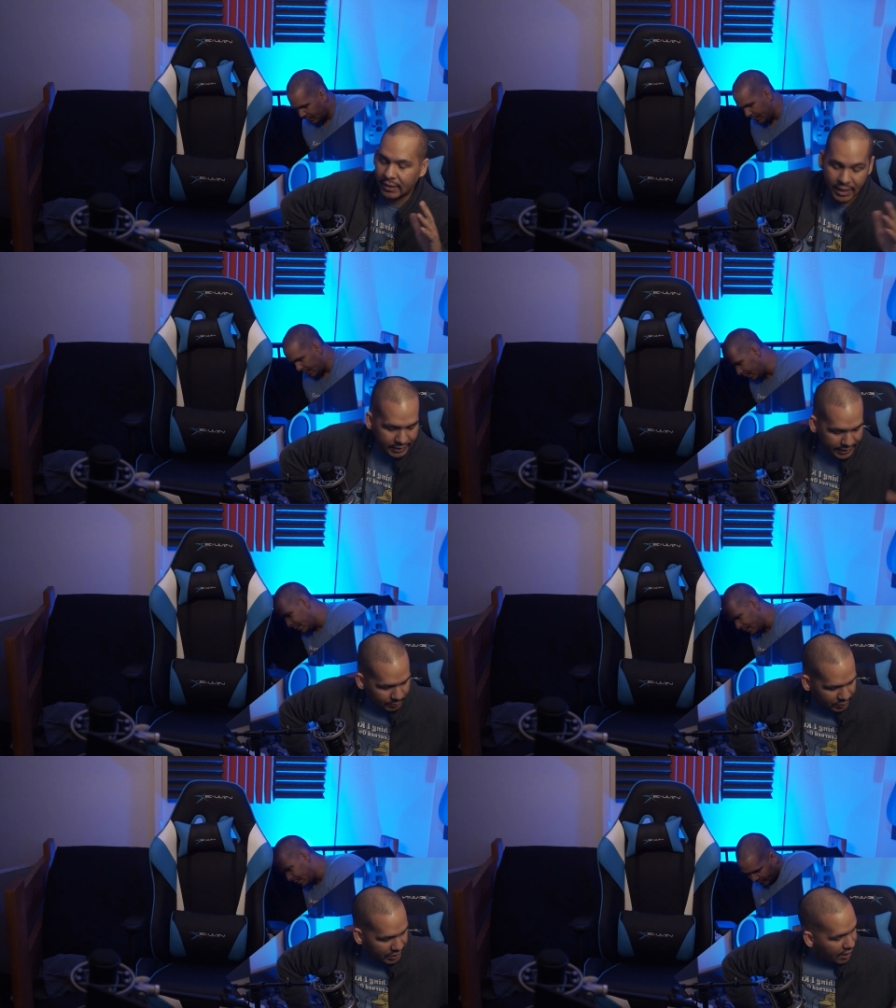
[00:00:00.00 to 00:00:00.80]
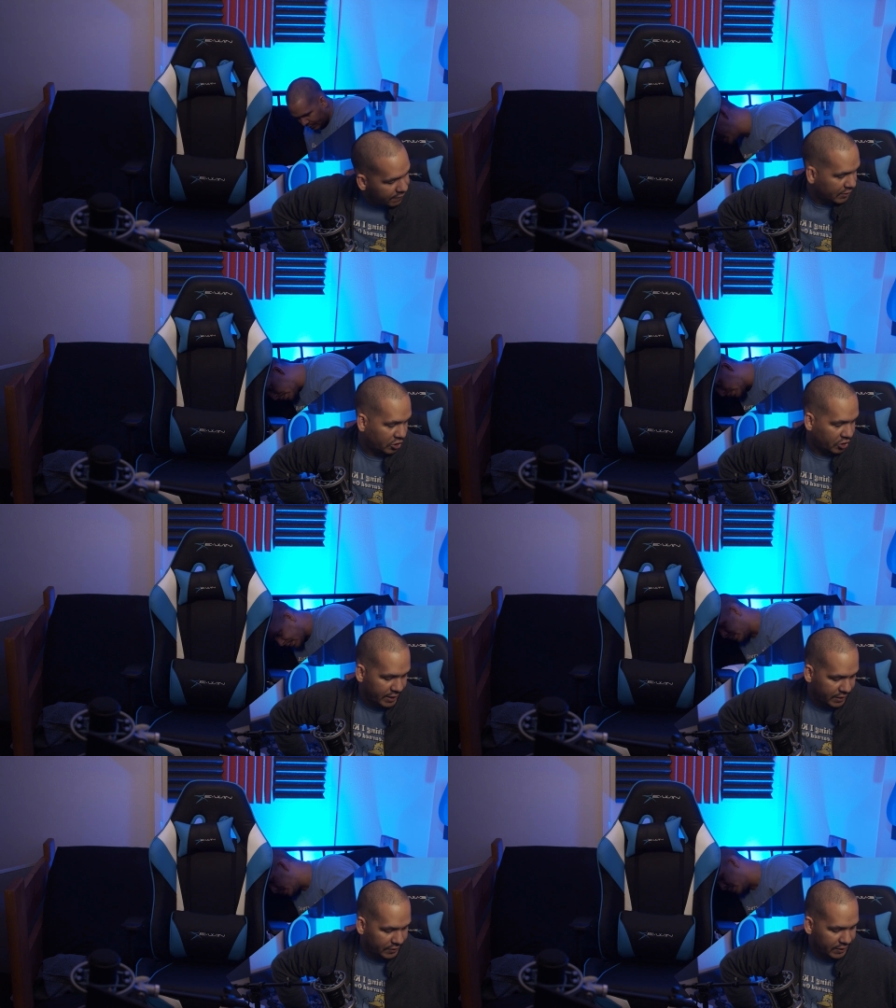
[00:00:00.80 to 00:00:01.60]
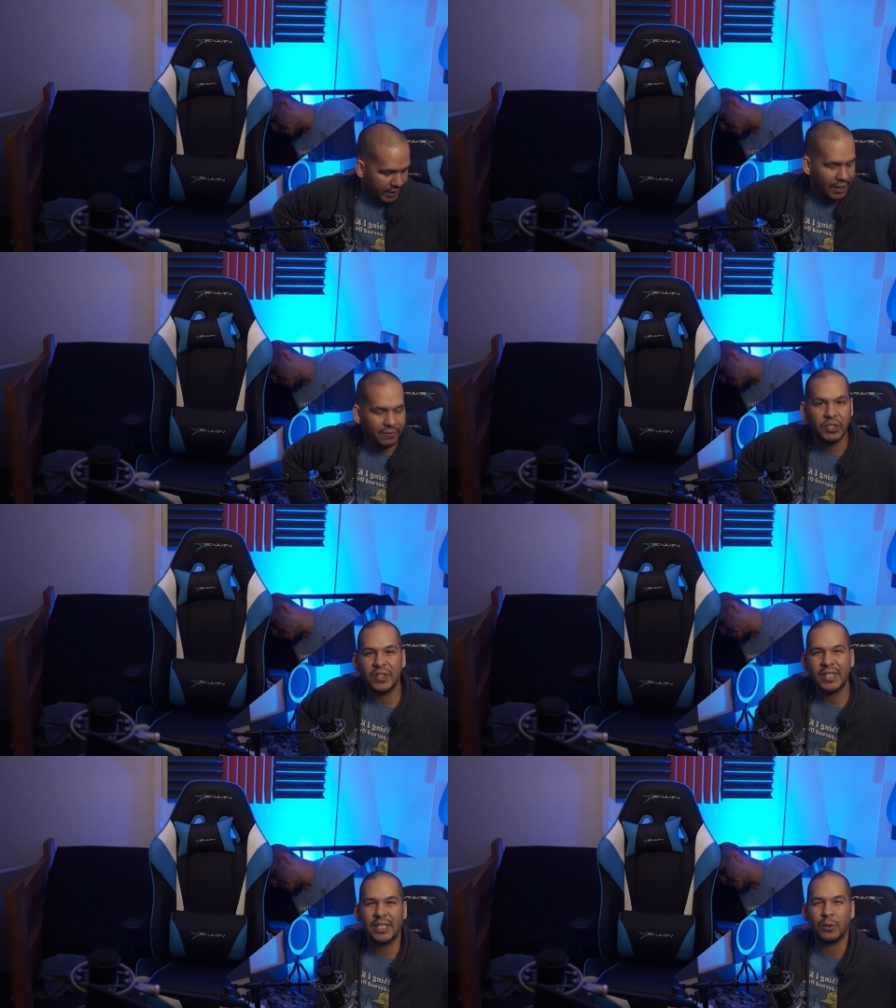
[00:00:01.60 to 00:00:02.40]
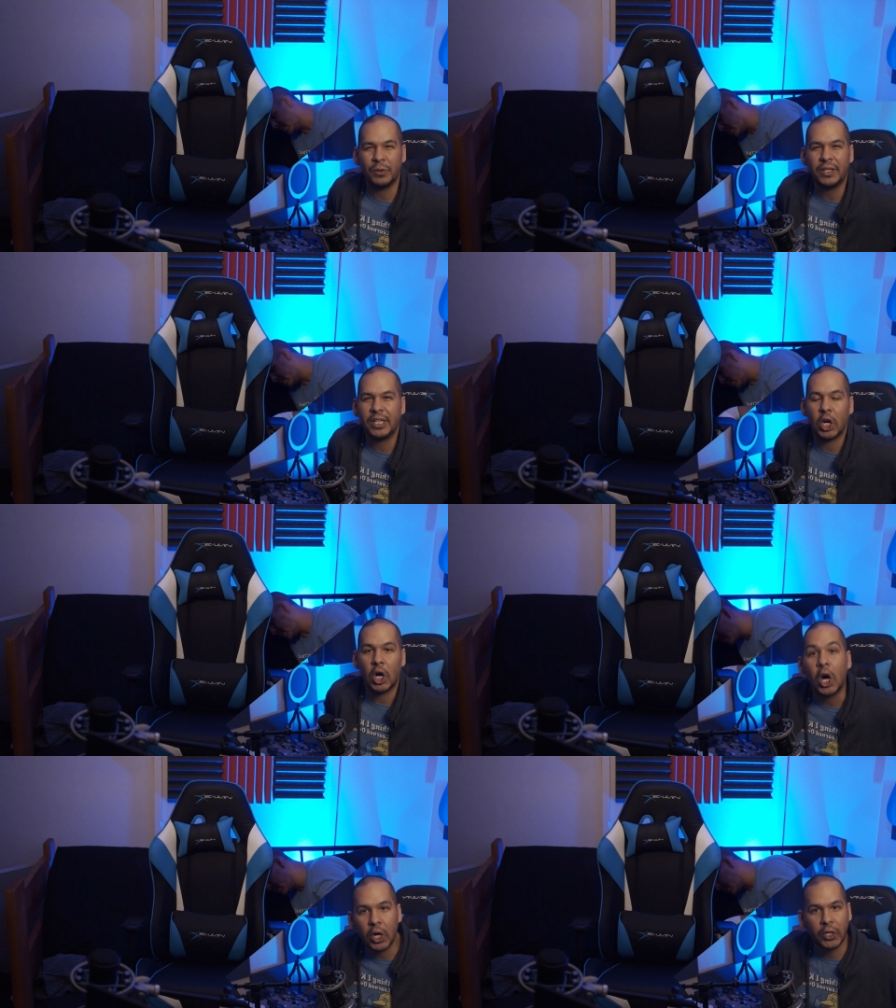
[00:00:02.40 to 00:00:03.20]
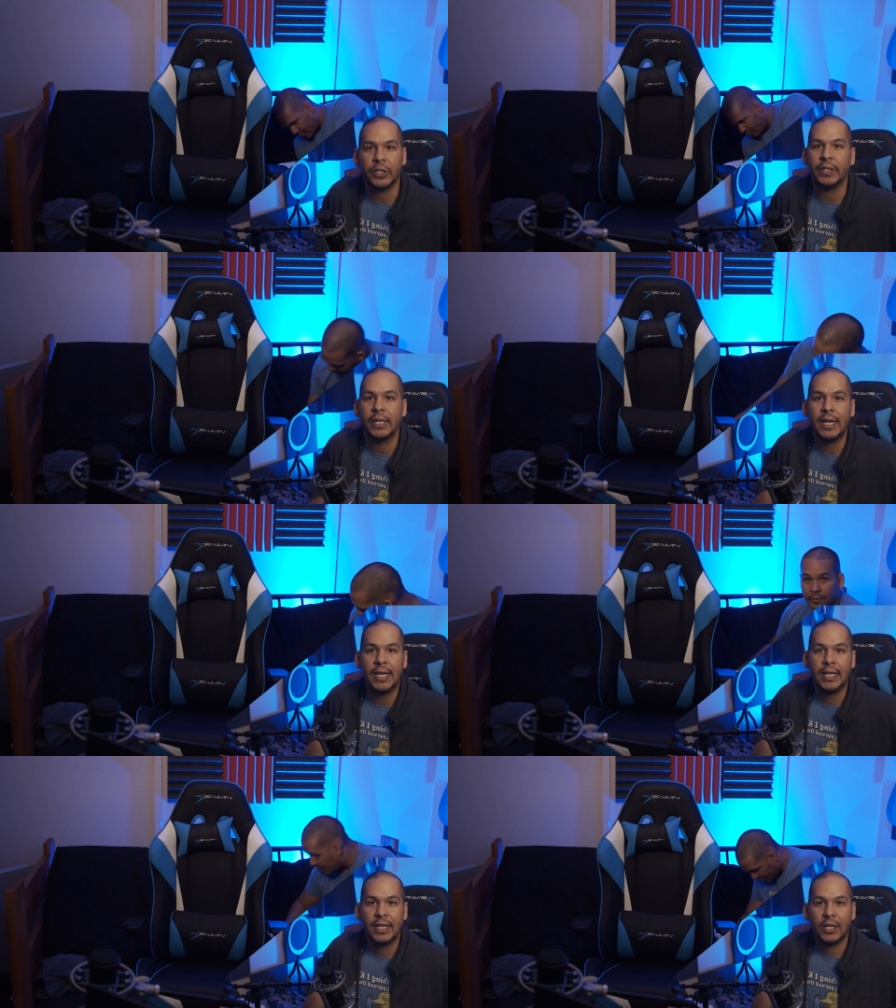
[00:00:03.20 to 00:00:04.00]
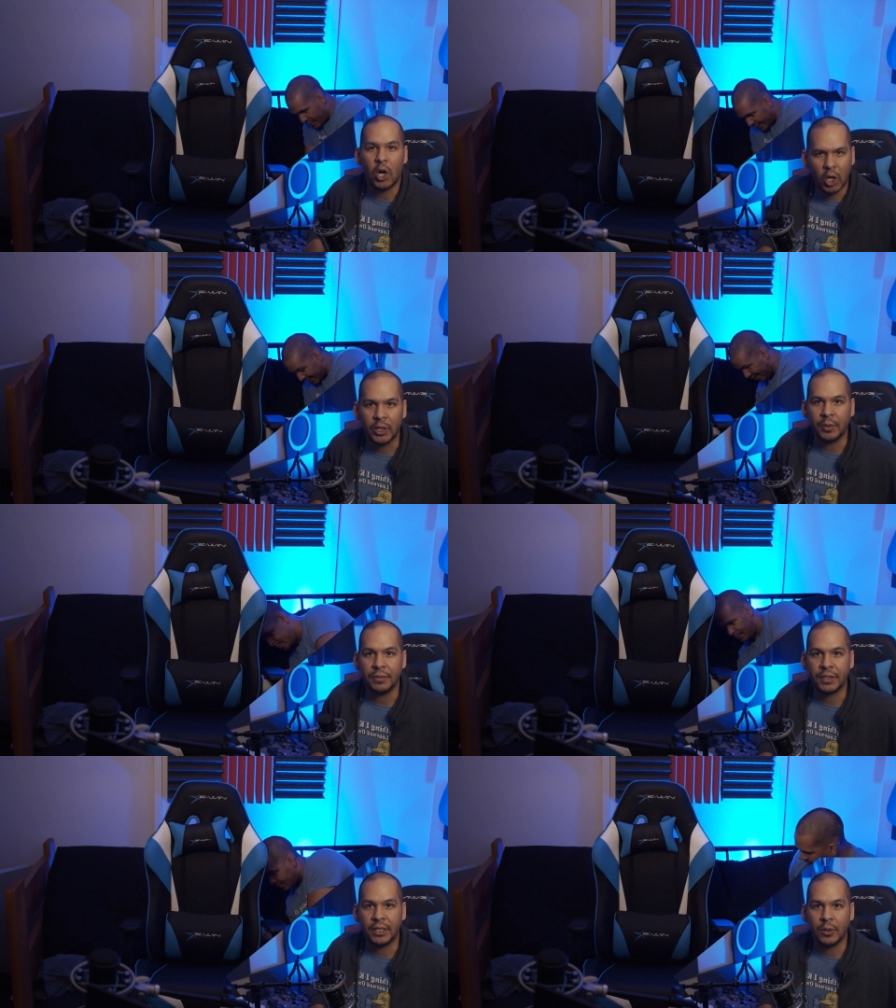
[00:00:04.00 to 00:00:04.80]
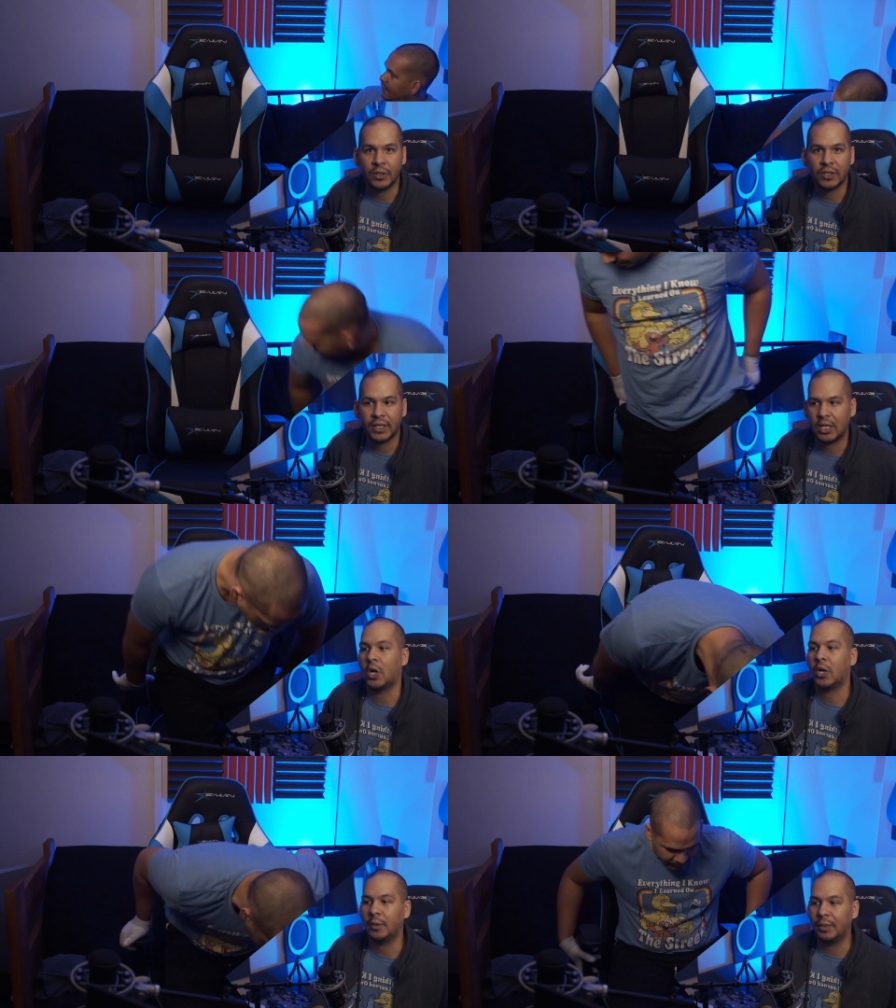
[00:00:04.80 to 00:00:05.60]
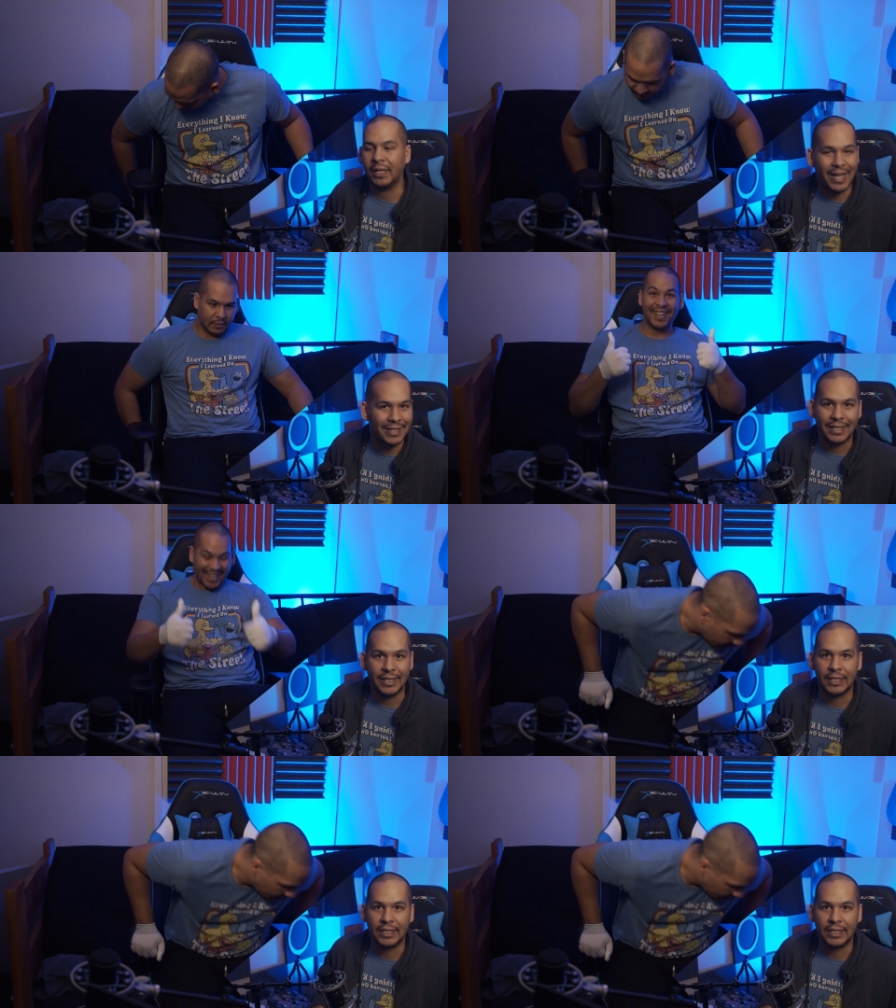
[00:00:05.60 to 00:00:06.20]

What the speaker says: of times with office chairs, they have just like these really hard arms, it's just like hard plastic.